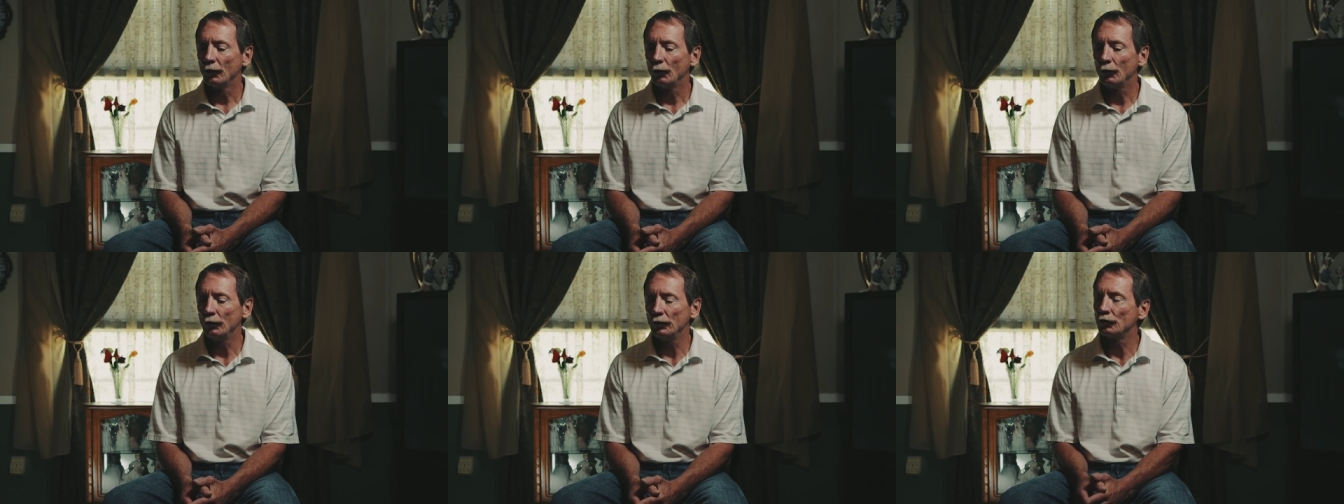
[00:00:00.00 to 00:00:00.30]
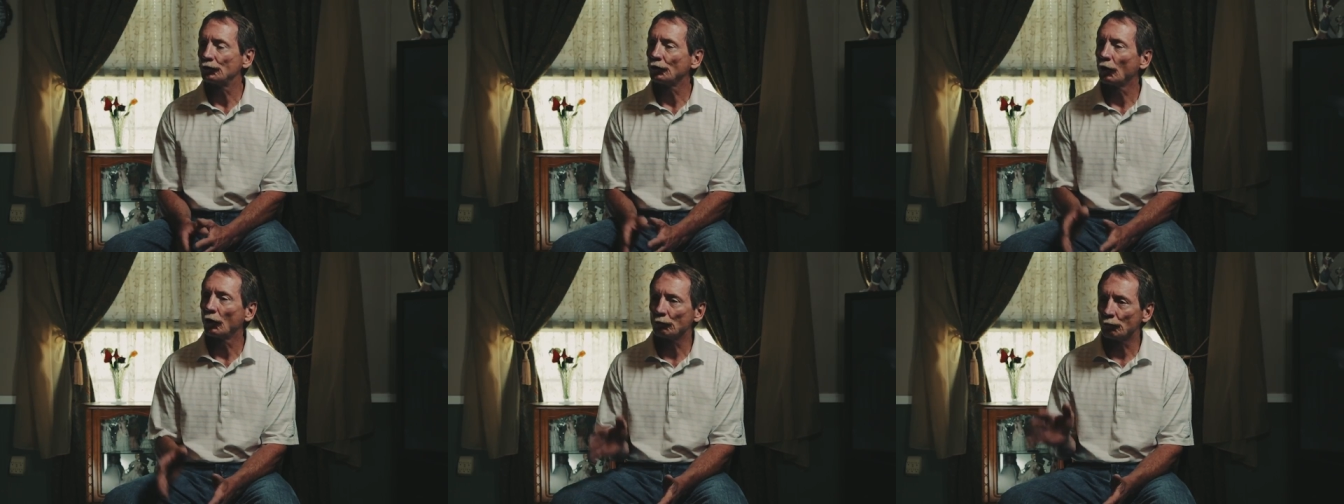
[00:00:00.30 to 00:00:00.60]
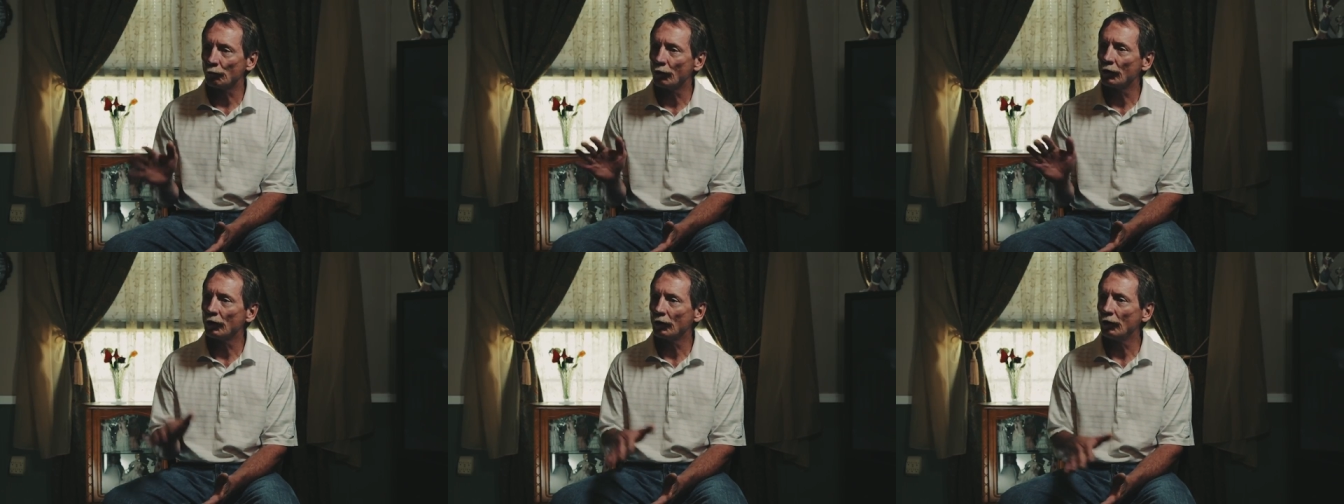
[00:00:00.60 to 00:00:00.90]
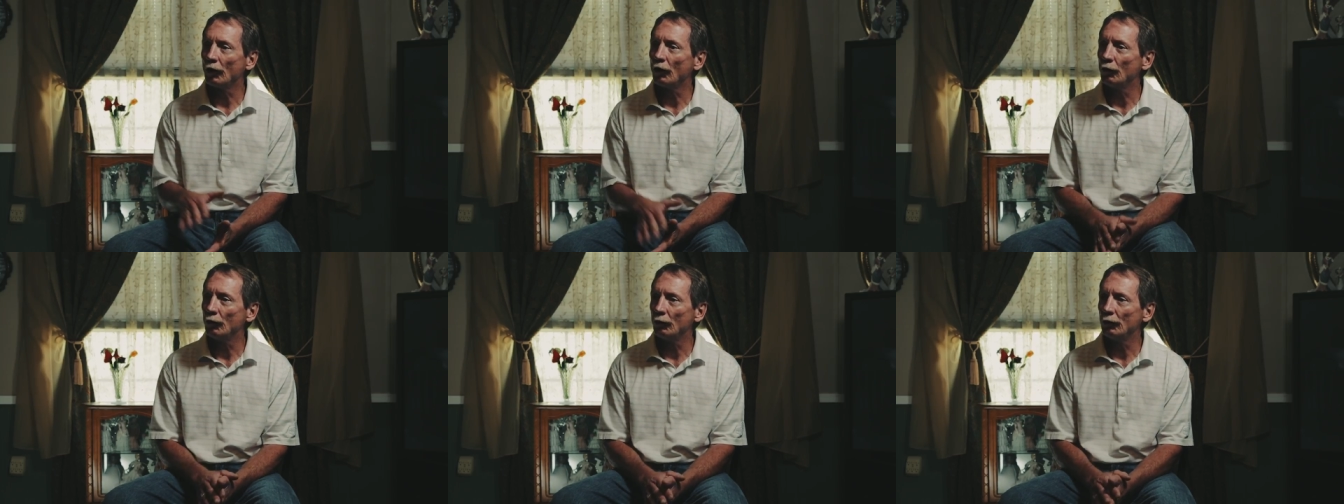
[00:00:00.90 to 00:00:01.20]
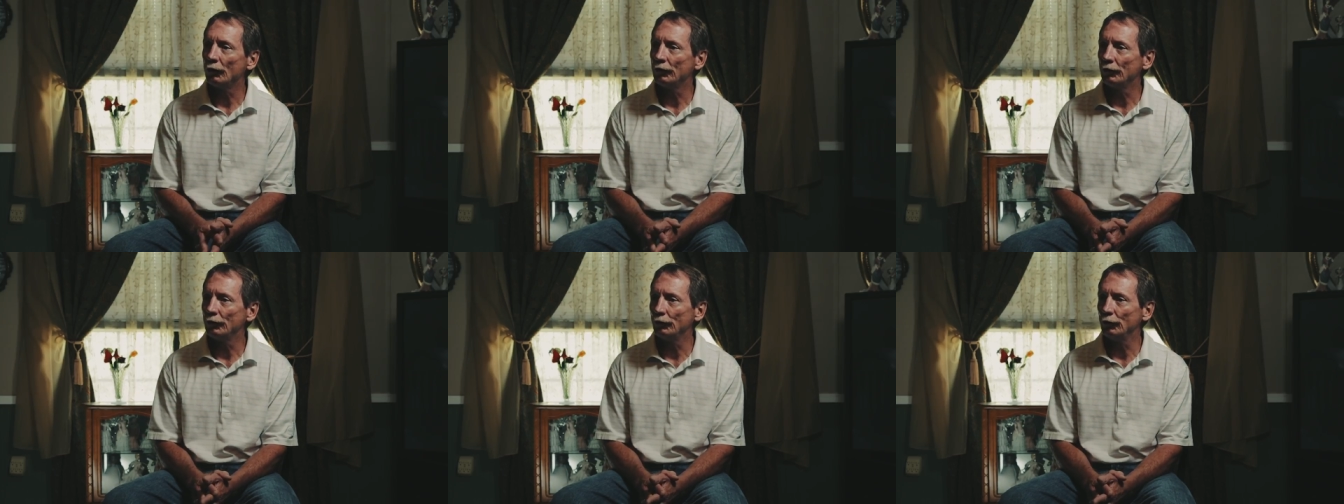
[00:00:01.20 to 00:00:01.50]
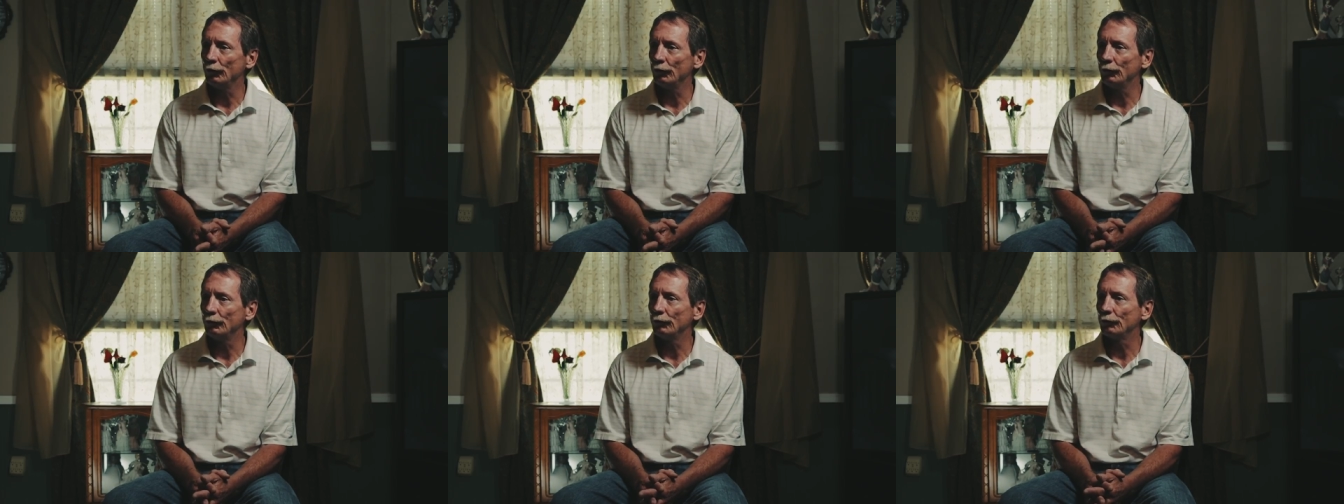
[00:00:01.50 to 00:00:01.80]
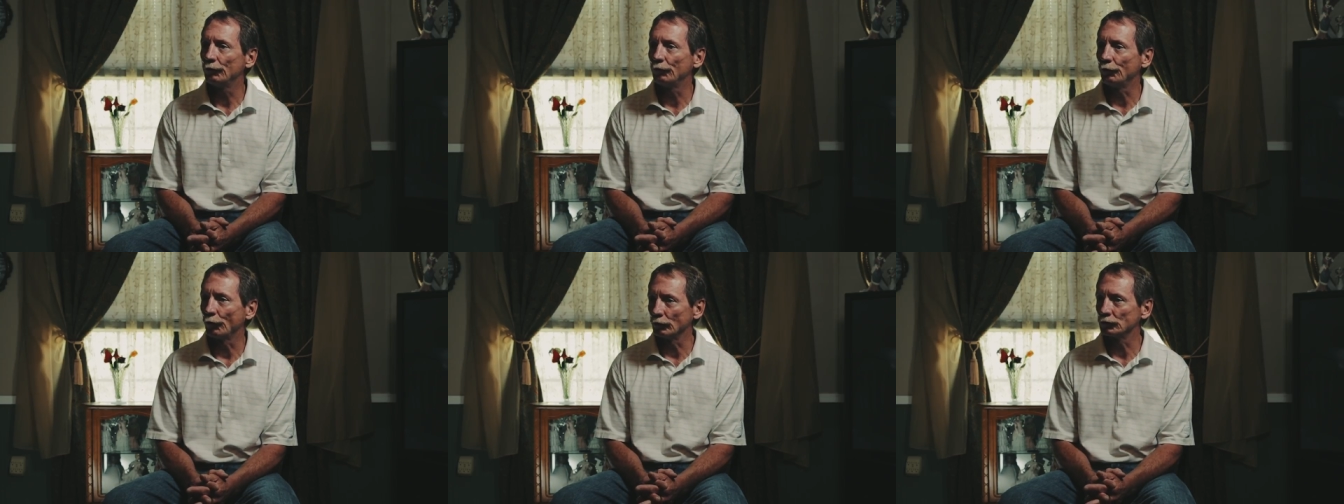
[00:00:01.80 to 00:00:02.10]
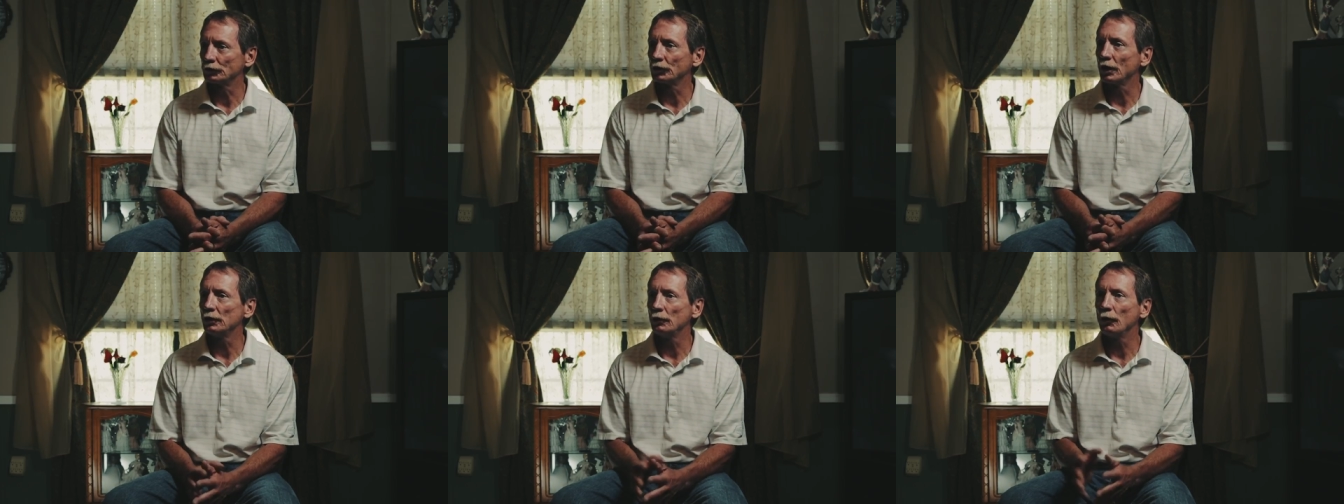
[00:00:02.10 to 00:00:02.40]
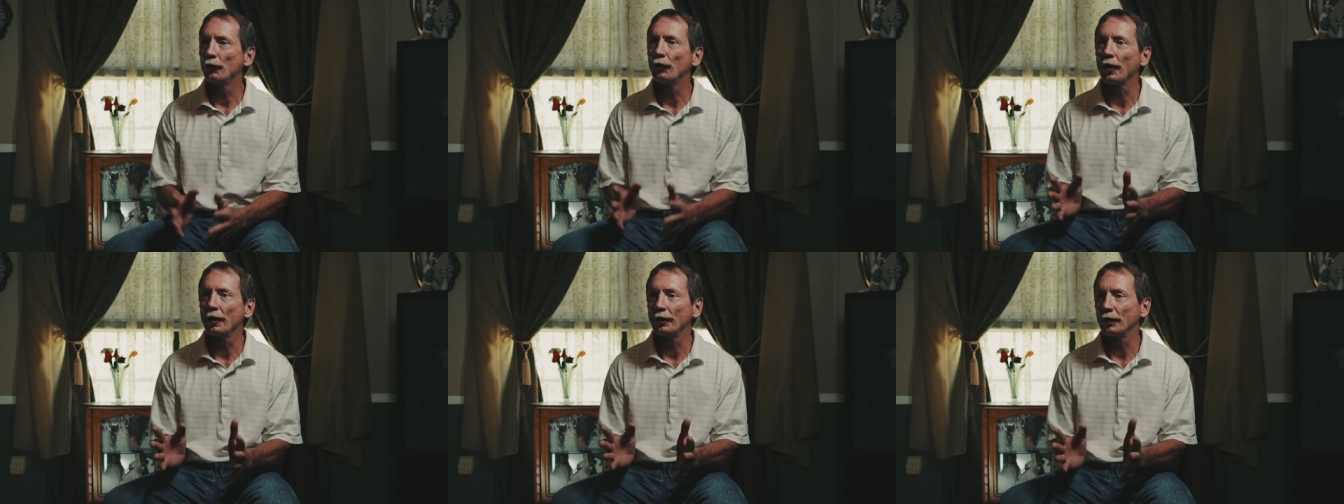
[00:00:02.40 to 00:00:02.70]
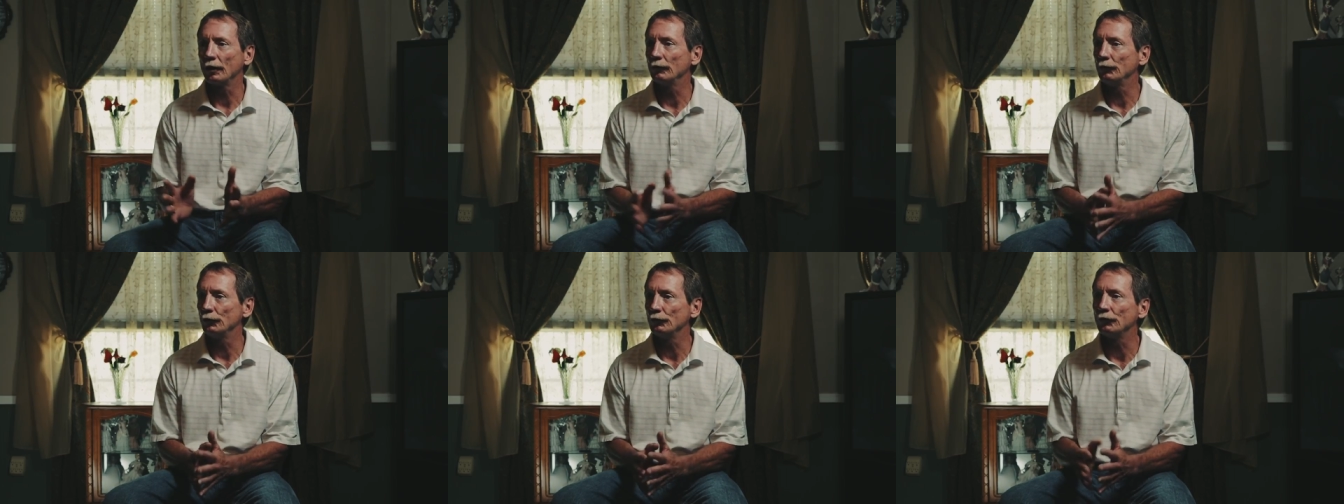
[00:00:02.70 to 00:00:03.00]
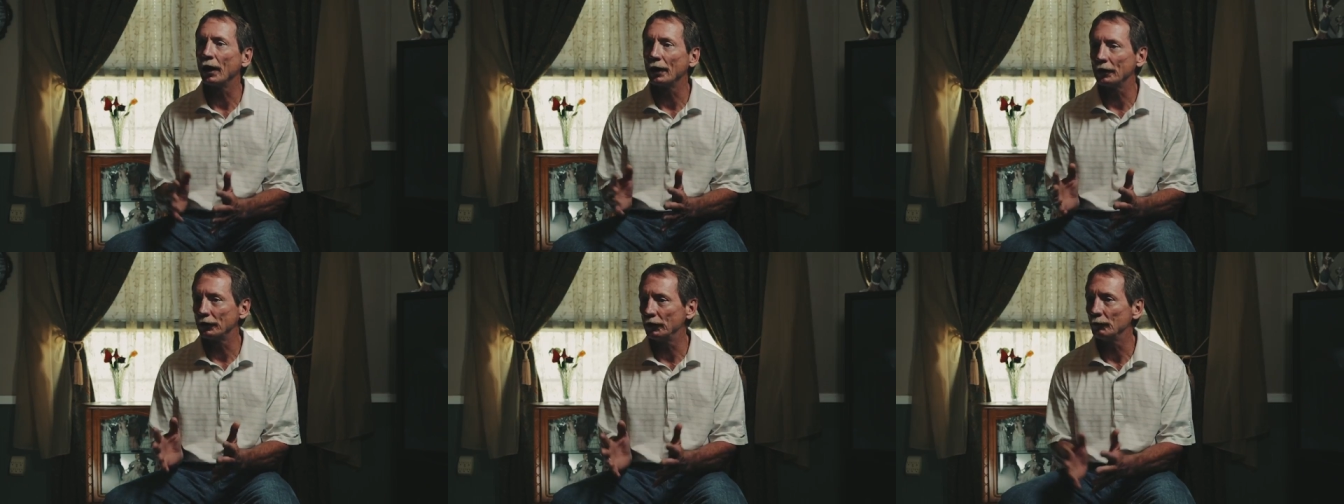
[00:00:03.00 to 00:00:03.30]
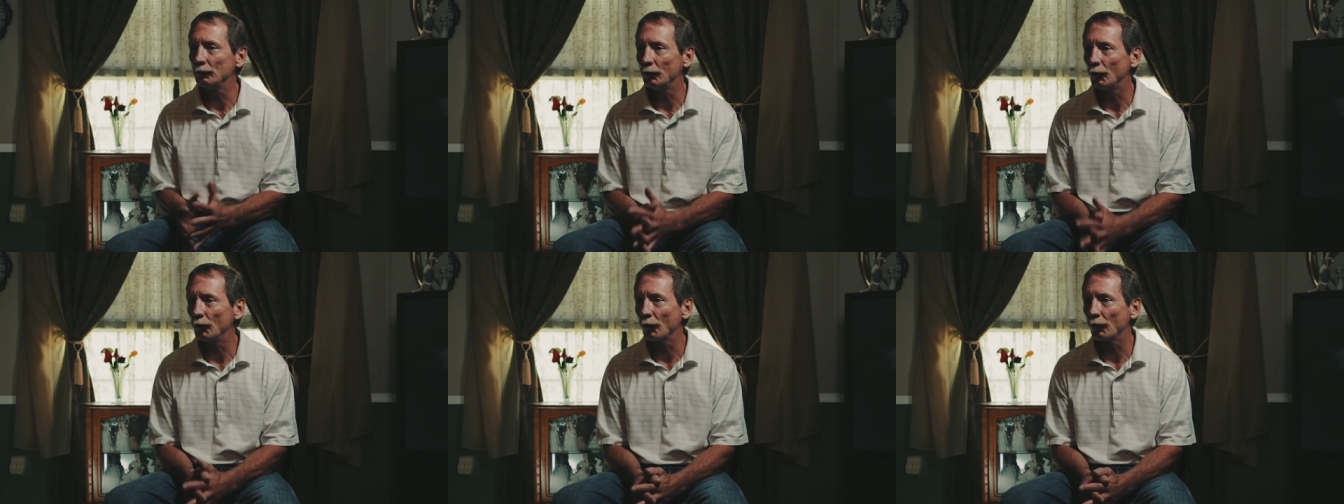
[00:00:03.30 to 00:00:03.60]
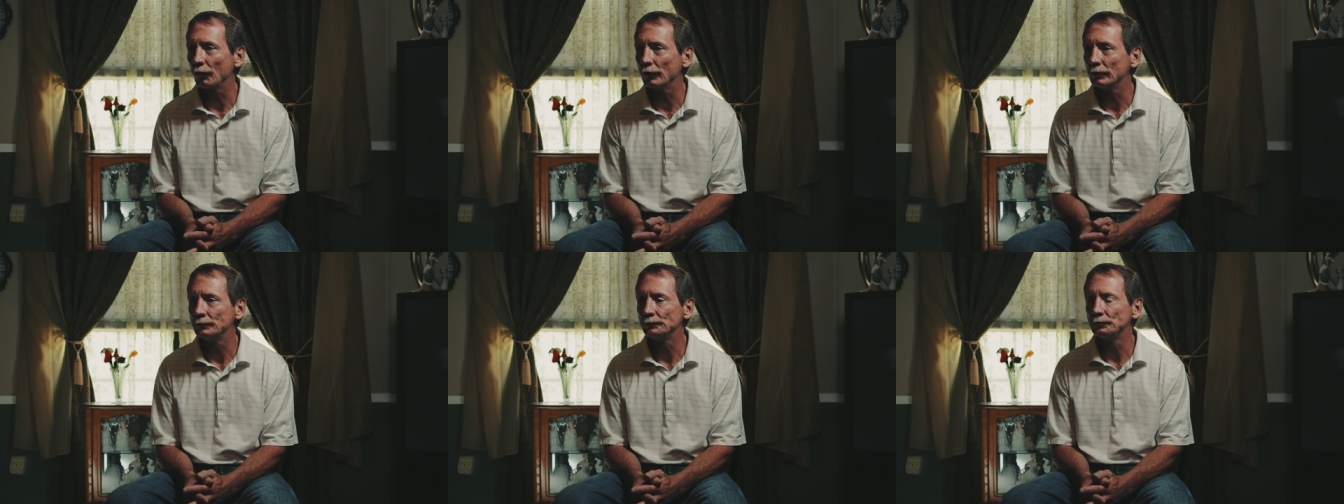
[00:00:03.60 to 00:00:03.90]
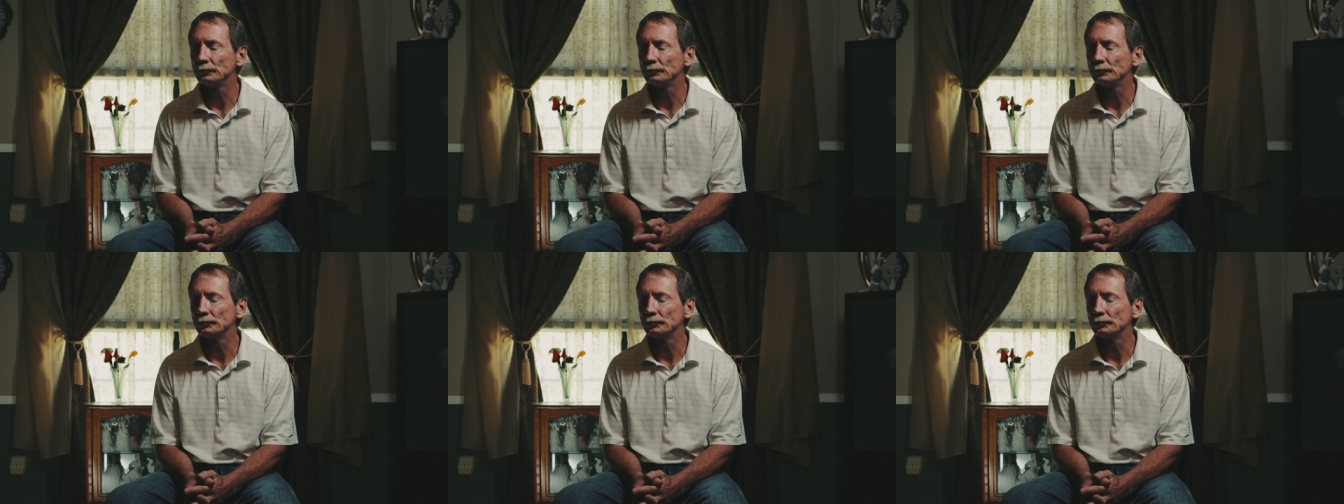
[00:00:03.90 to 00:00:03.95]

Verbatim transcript: when you start running low, you first thing you think of, you've got to get more.